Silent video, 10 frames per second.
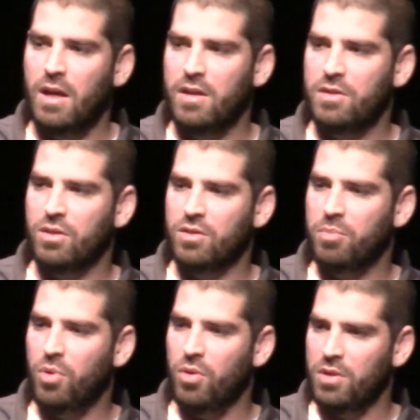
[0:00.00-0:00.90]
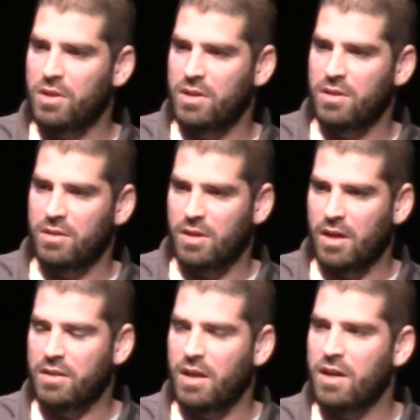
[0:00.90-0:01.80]
And he took the poll and he
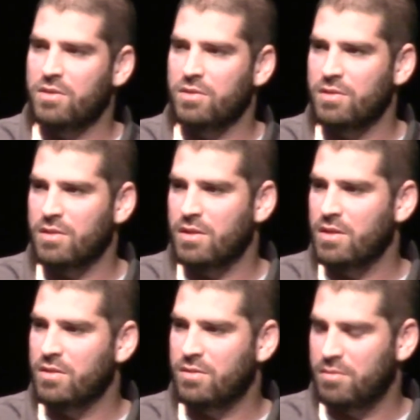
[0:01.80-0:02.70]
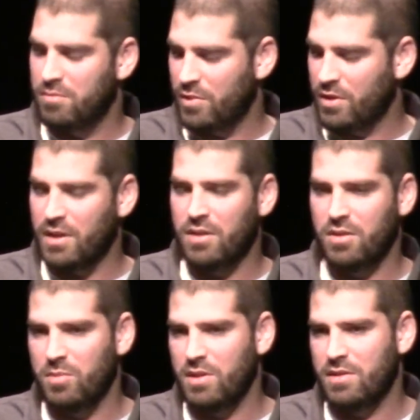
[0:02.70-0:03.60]
got the answers, and he looked
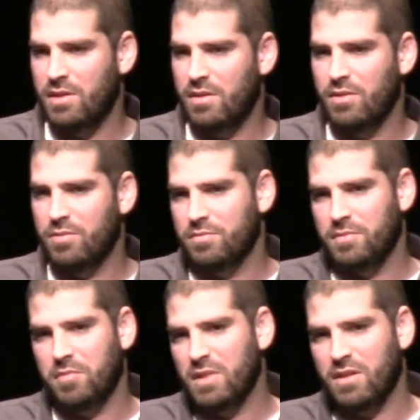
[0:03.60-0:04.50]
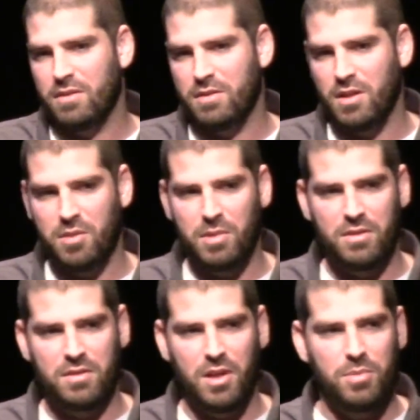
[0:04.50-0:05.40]
at them and he said, no, I'm not going to talk
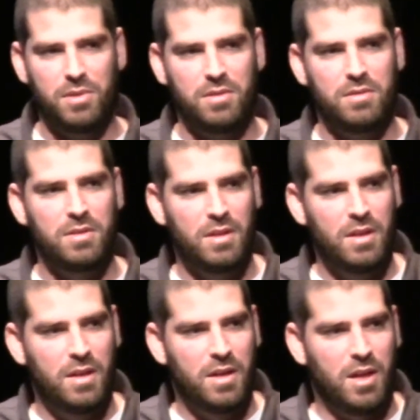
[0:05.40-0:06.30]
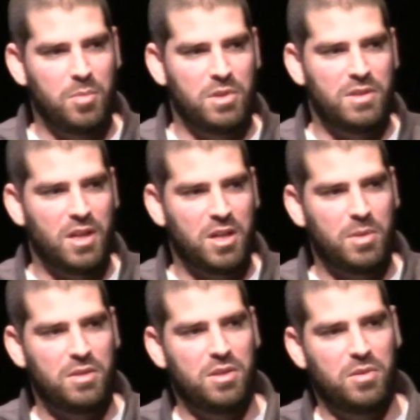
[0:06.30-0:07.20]
about the topic. I'm going to talk
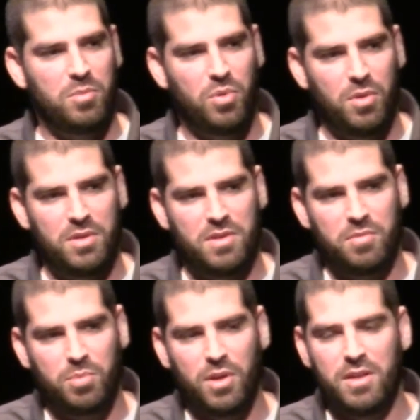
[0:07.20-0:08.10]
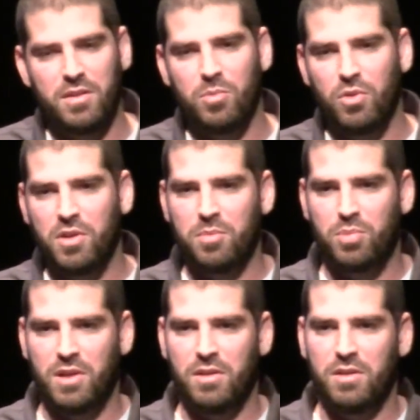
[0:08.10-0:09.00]
about the importance of praying the
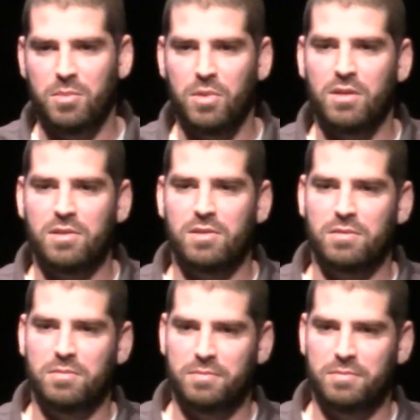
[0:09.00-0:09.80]
morning prayer in the mosque.